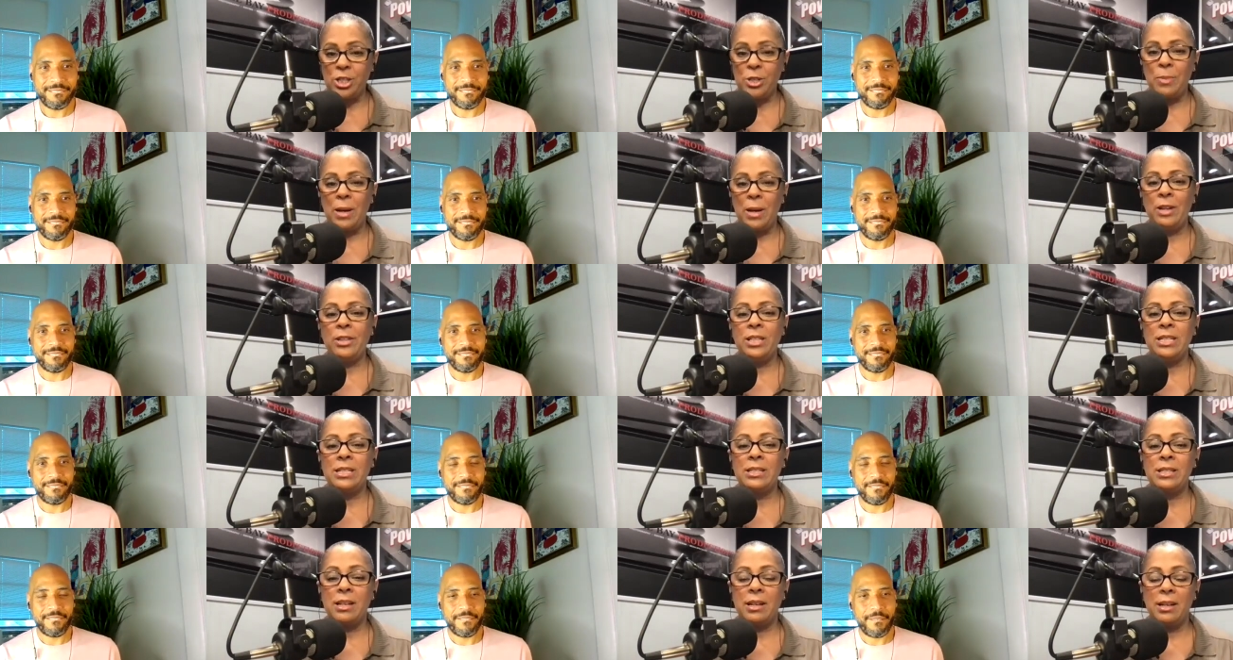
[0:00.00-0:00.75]
Speaker 1: upon
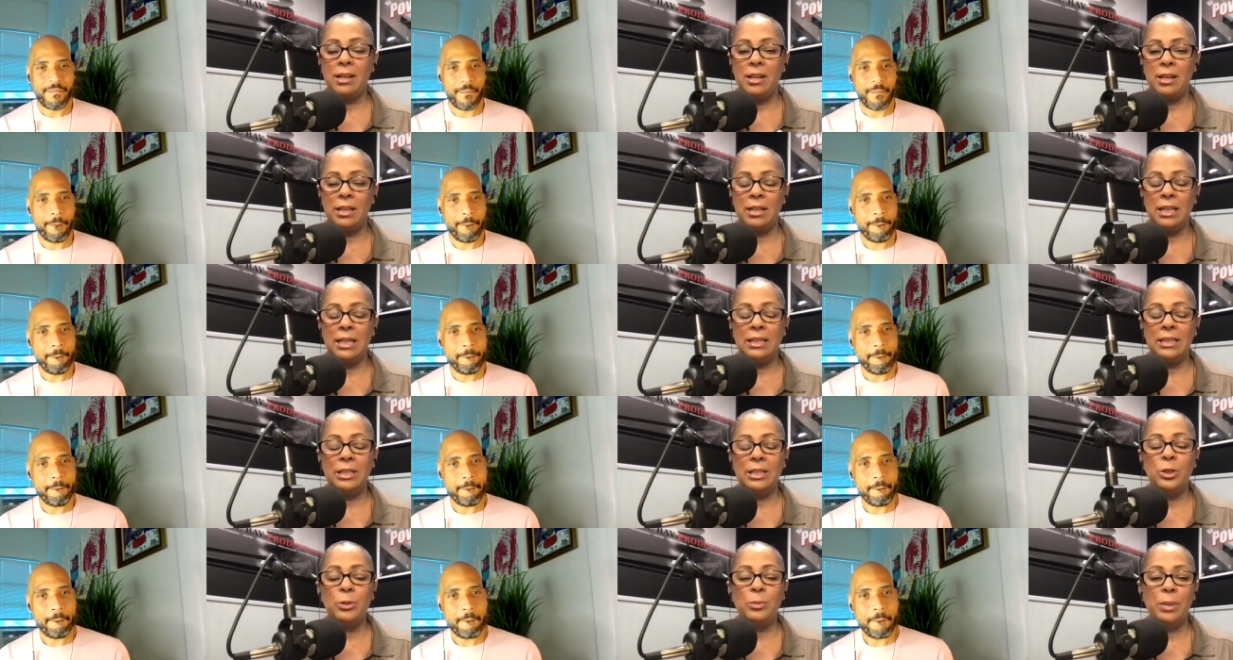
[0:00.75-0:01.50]
this uh, a
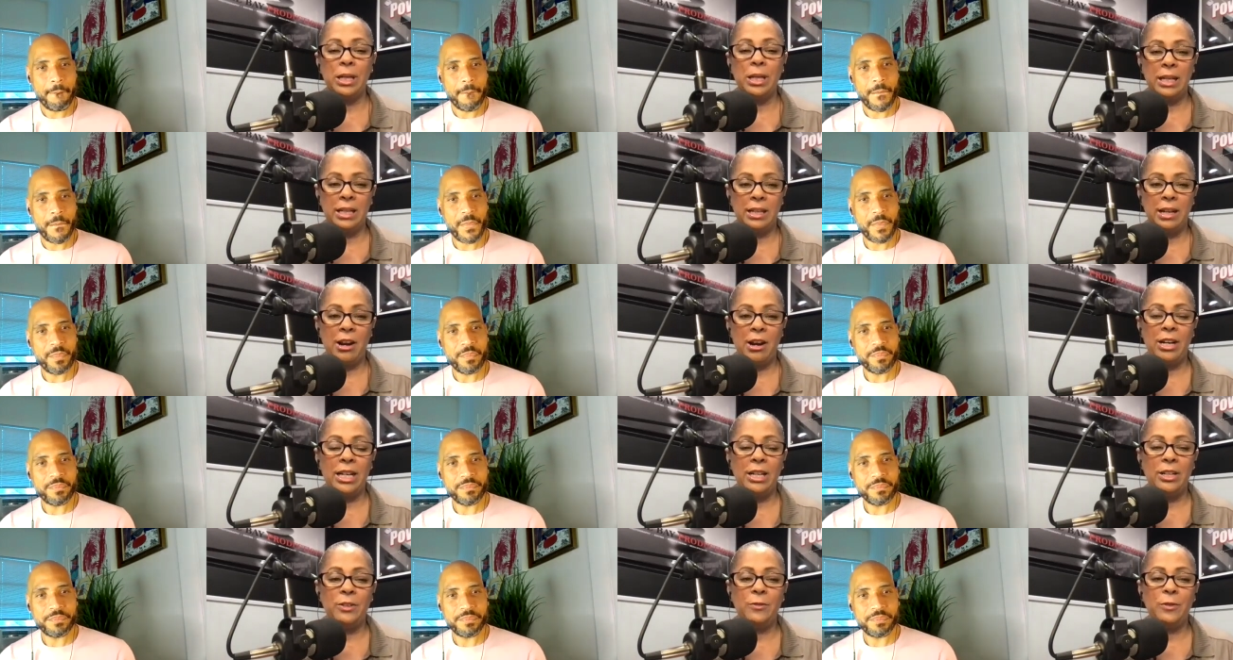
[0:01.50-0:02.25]
little bit in our
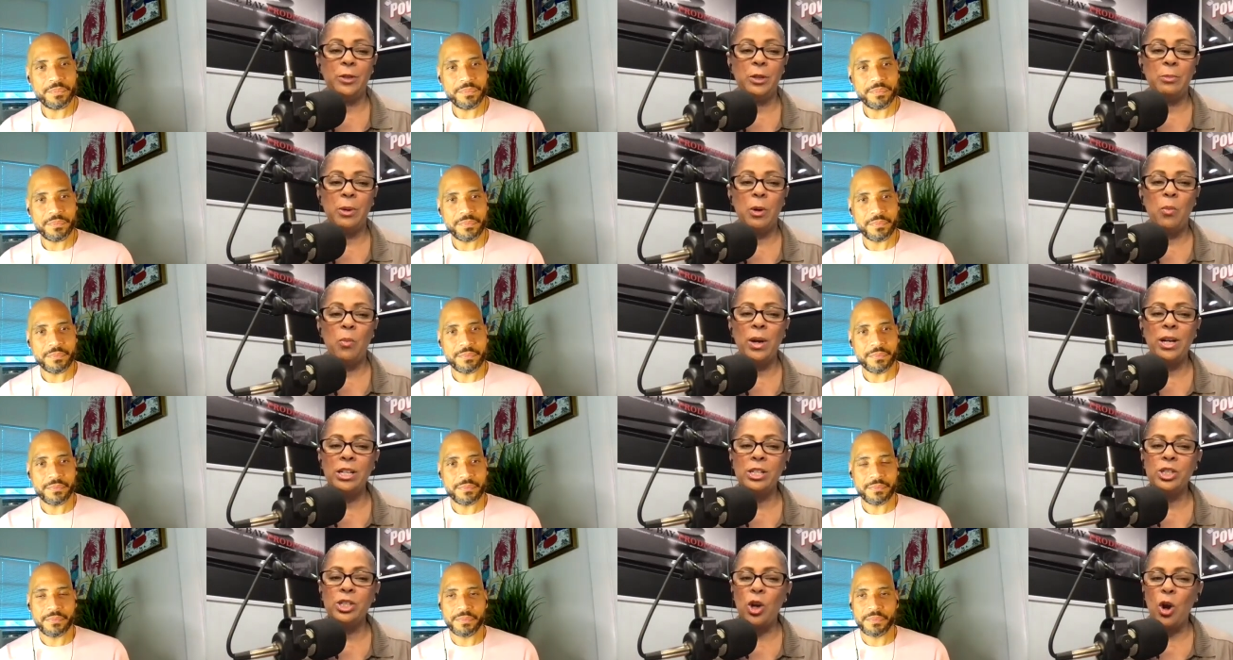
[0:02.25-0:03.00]
interview, but what
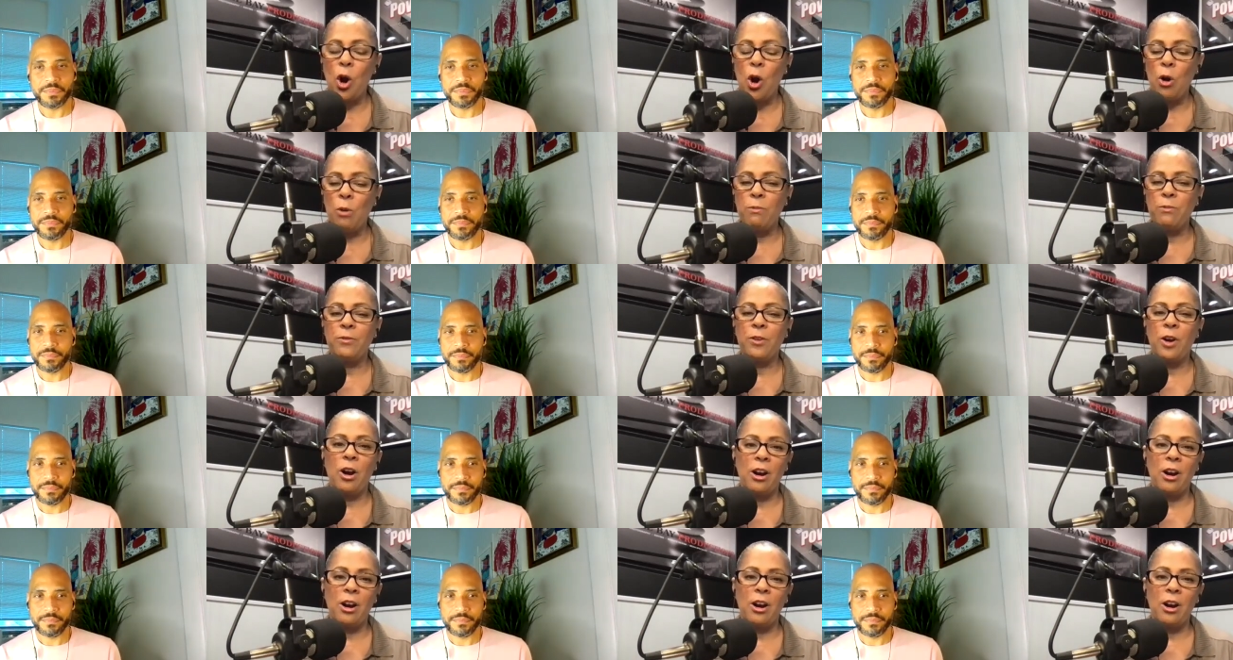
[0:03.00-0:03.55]
is your hope for